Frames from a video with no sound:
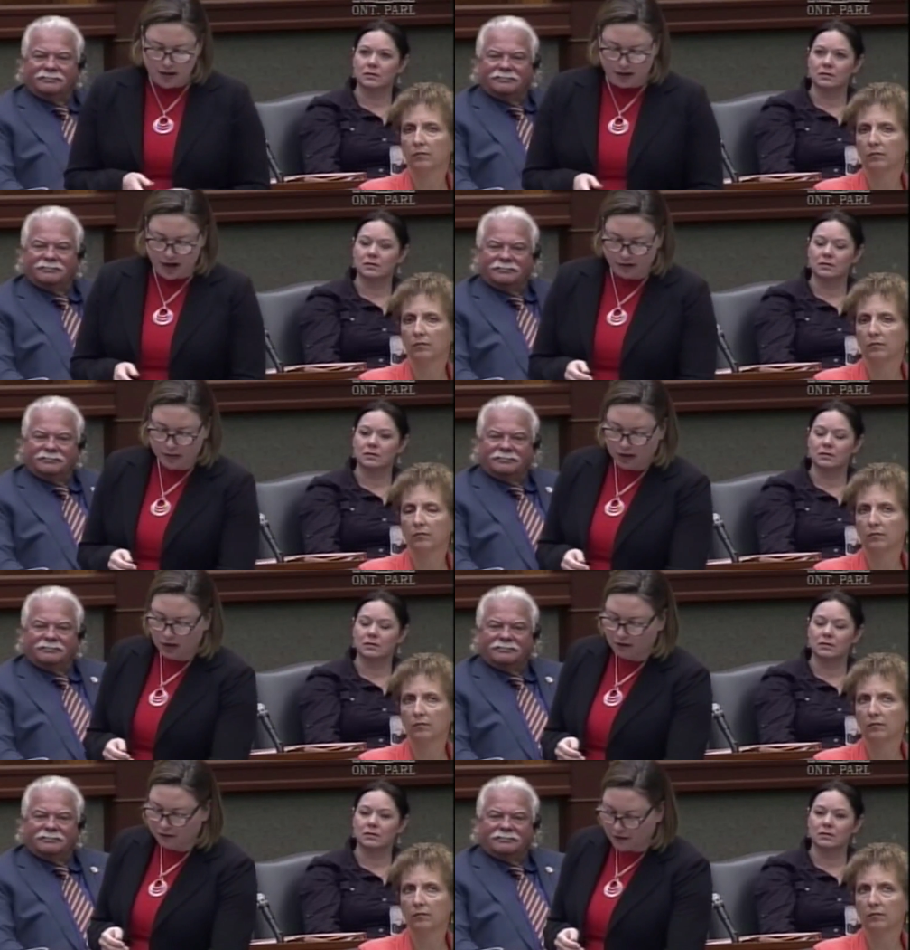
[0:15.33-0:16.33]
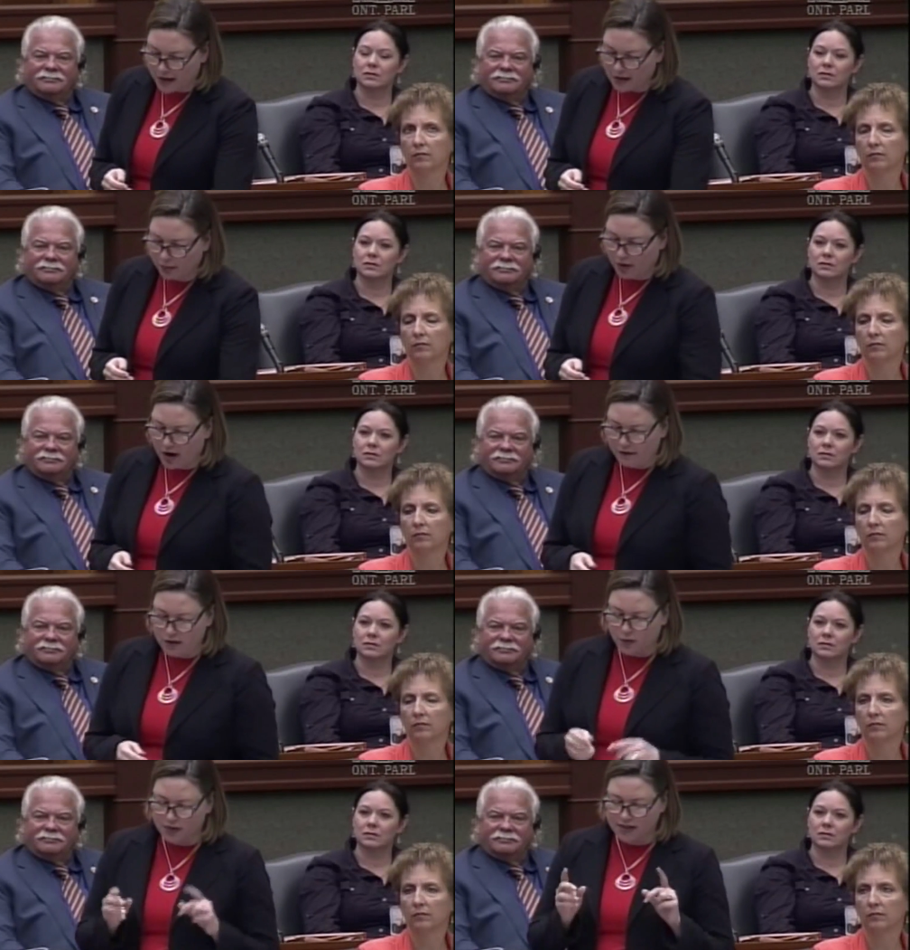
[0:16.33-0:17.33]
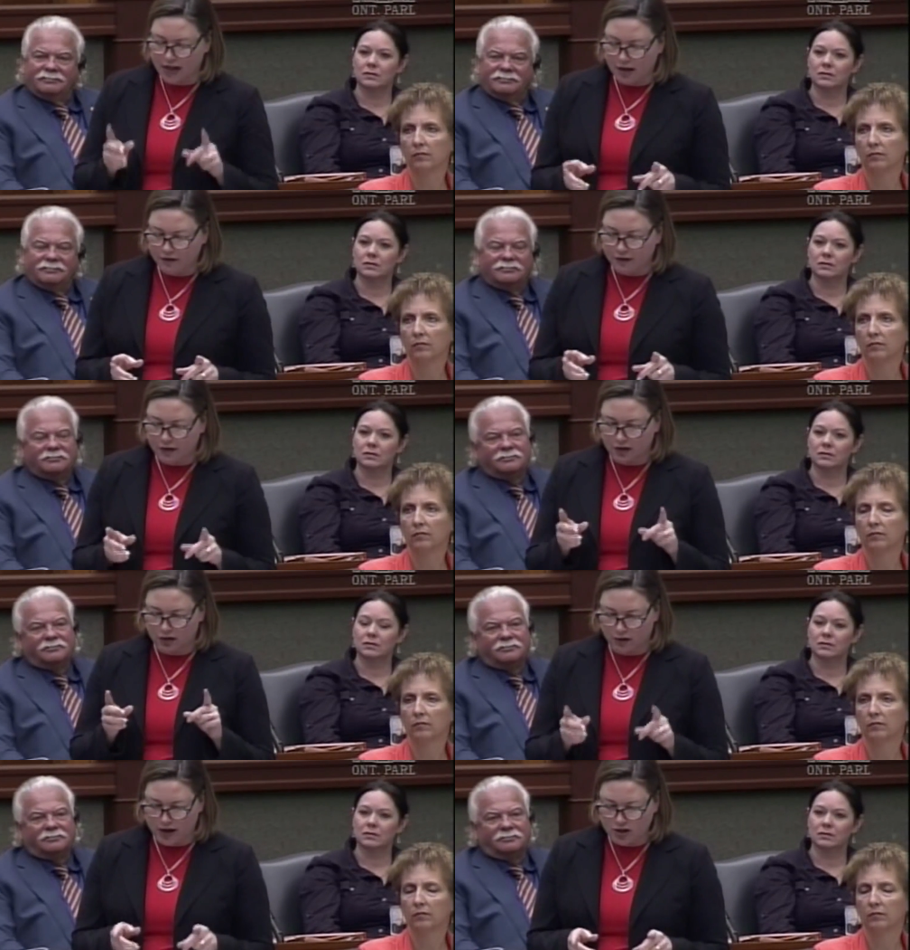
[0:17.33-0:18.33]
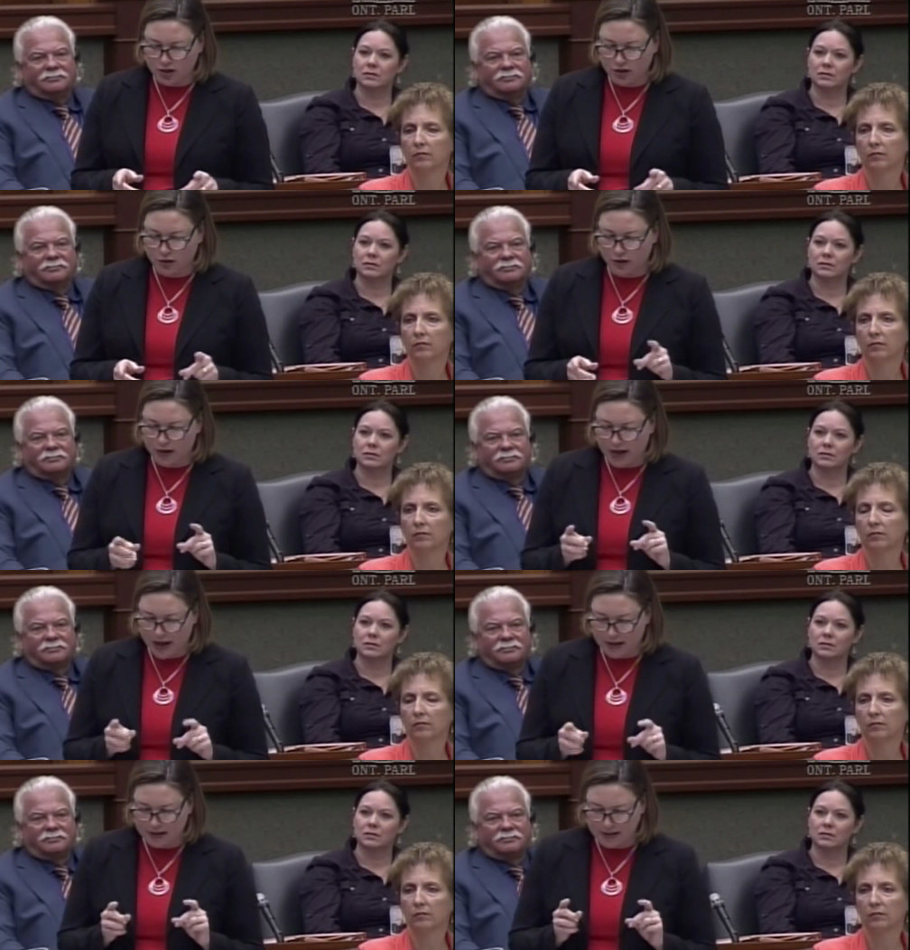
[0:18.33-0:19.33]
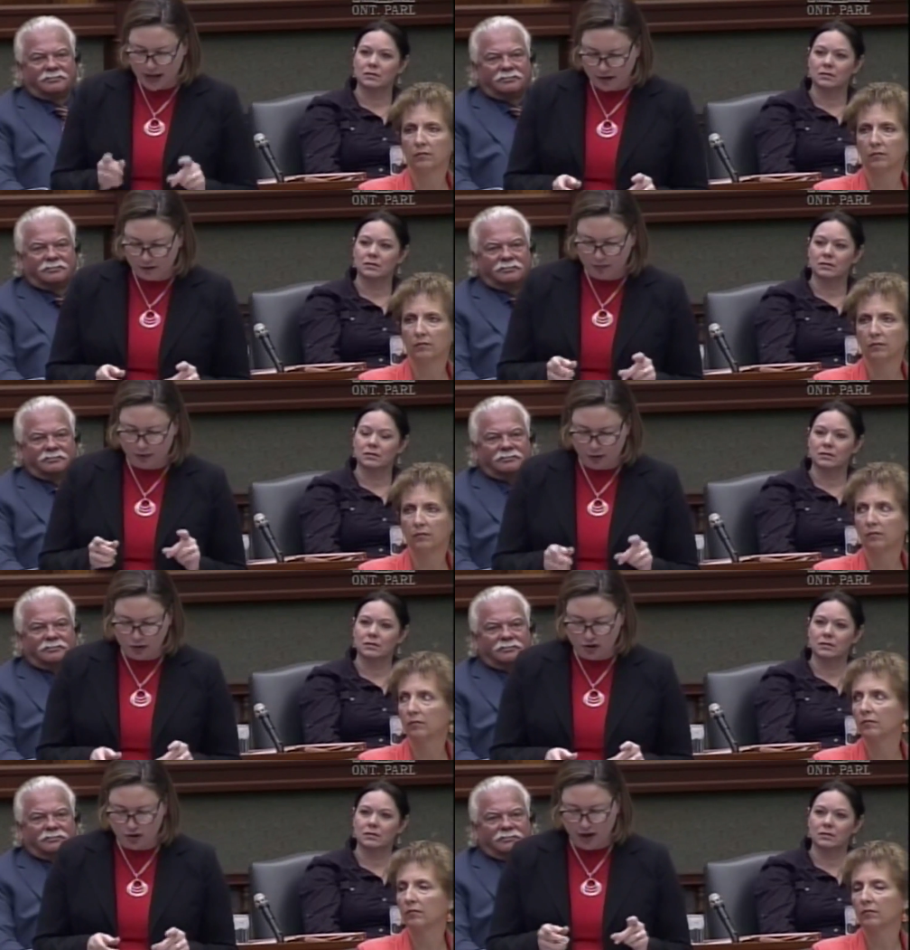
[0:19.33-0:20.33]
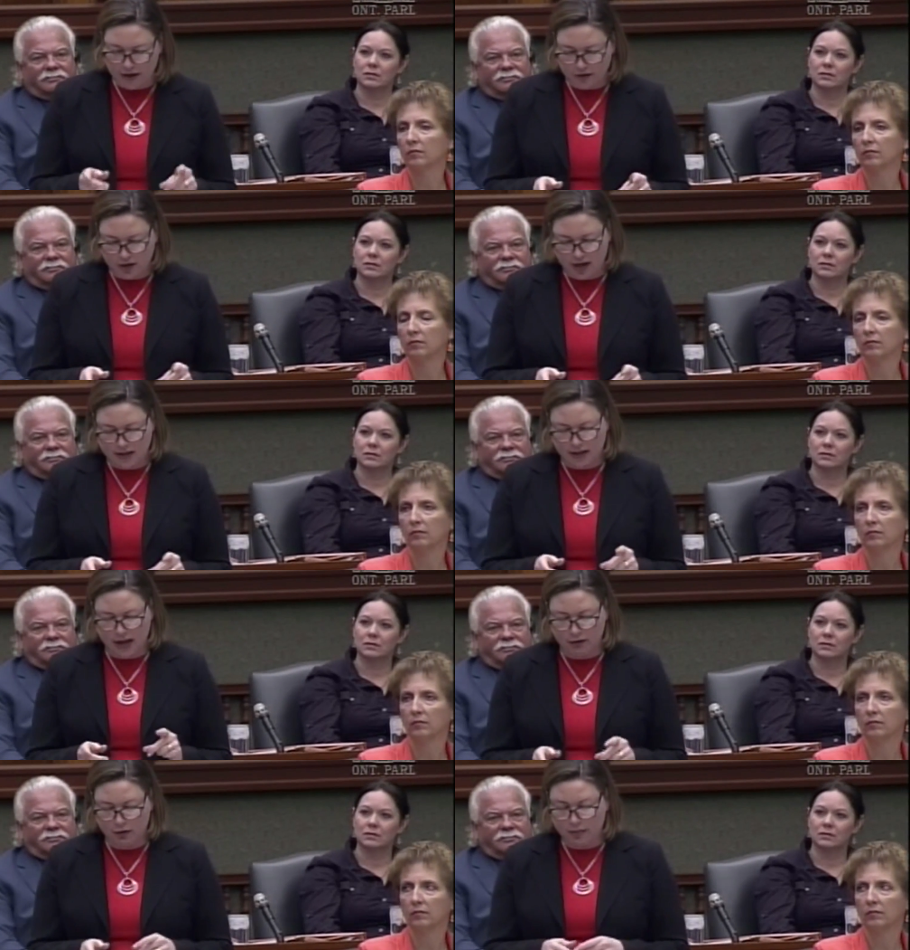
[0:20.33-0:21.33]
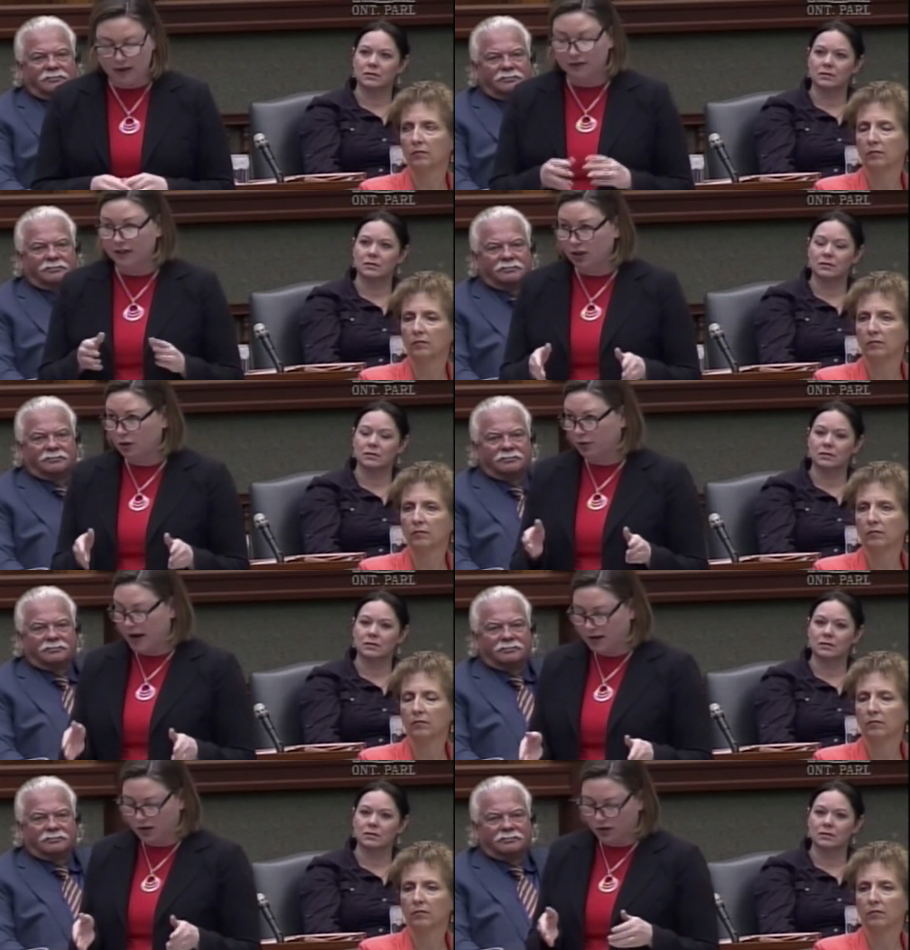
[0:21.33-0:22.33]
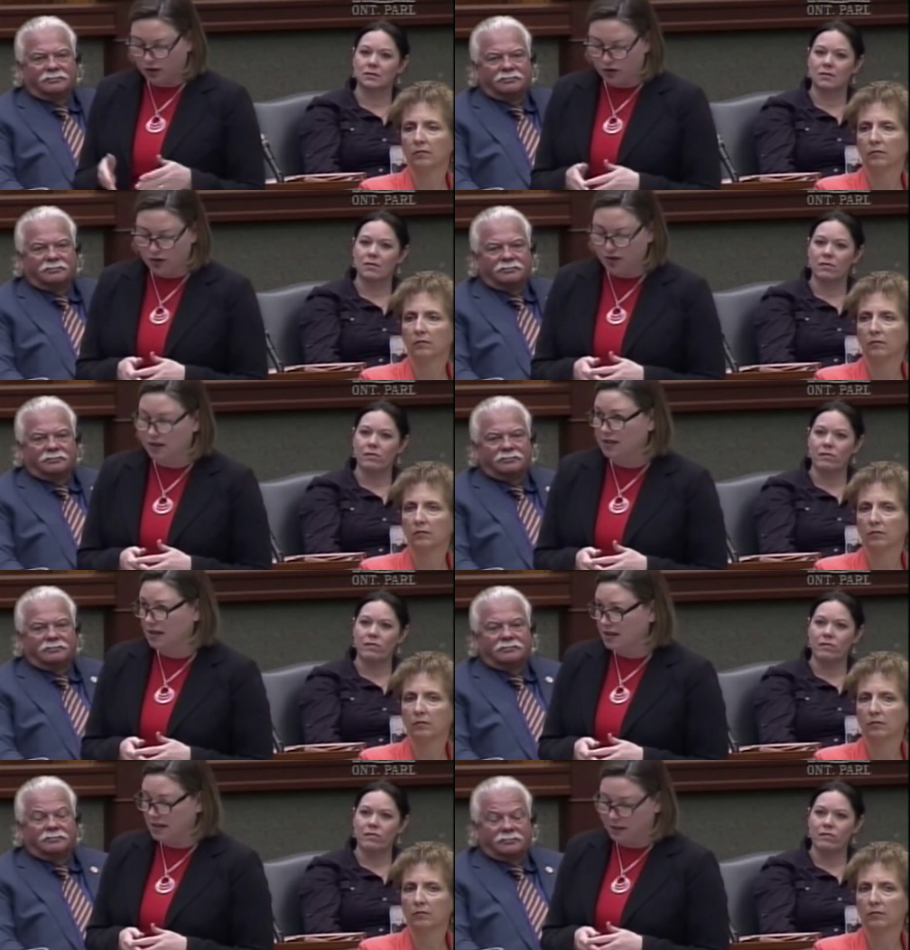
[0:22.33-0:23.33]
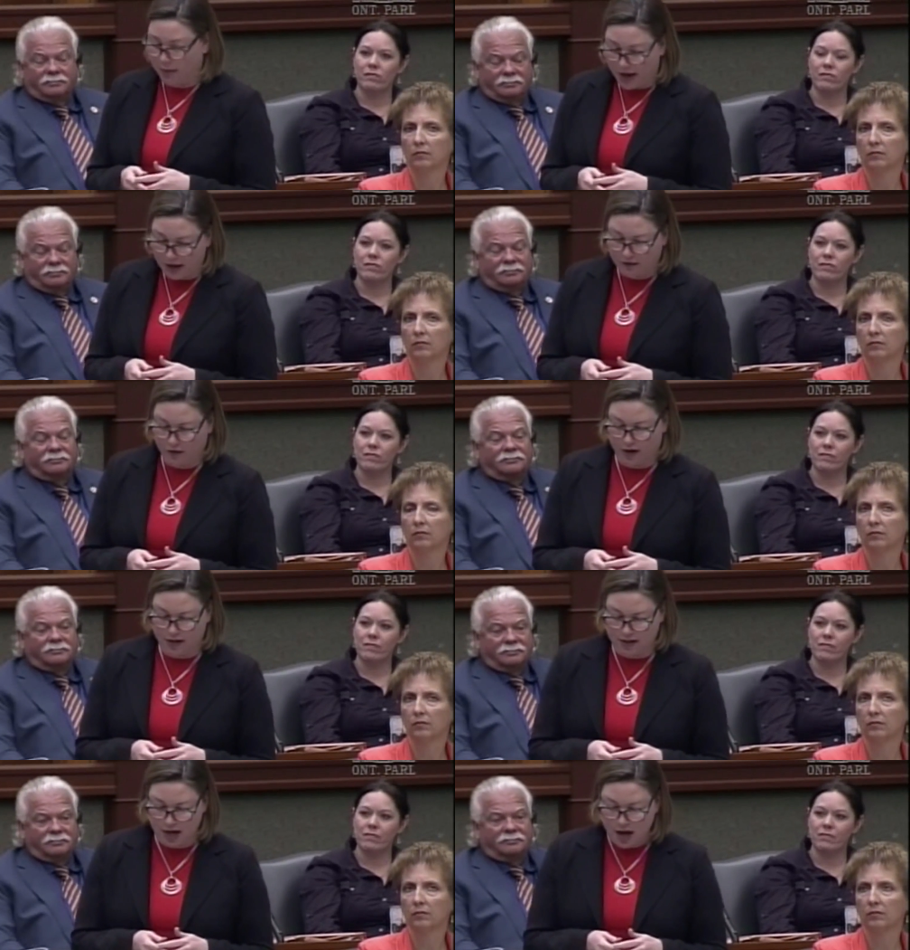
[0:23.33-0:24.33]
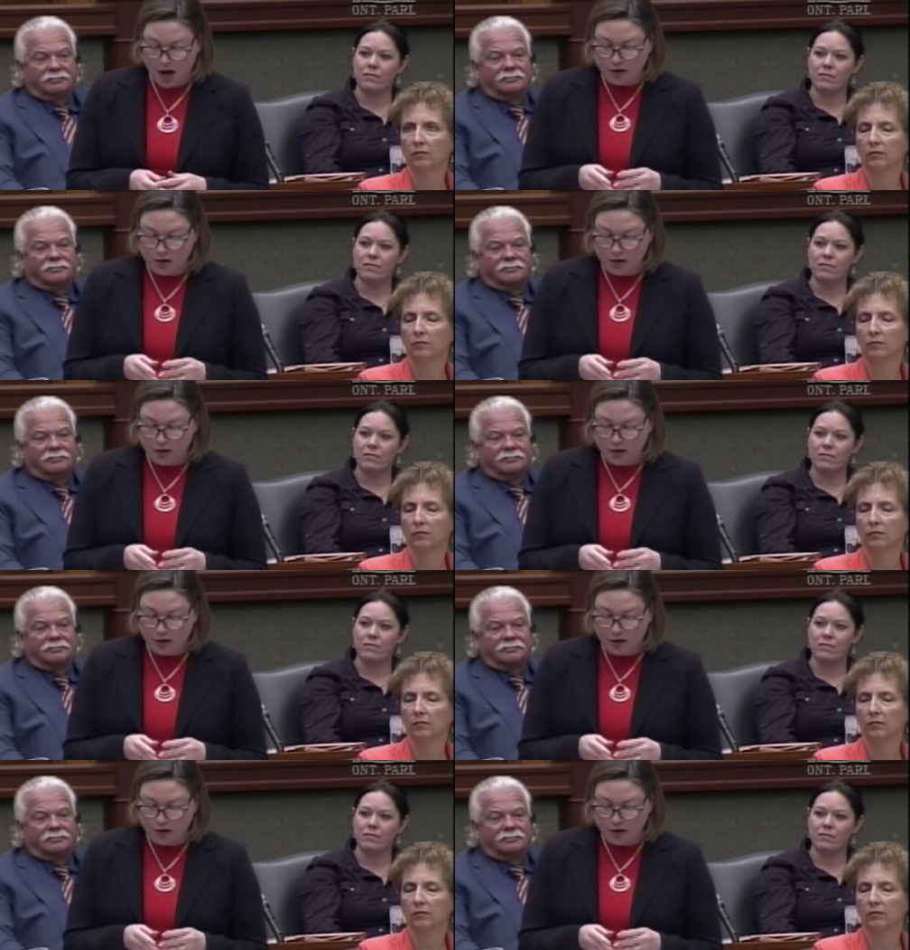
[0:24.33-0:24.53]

Speaker 1: the government could flood the province with self-congratulatory and self-promotional advertising that would be of little practical use to the citizens paying for it.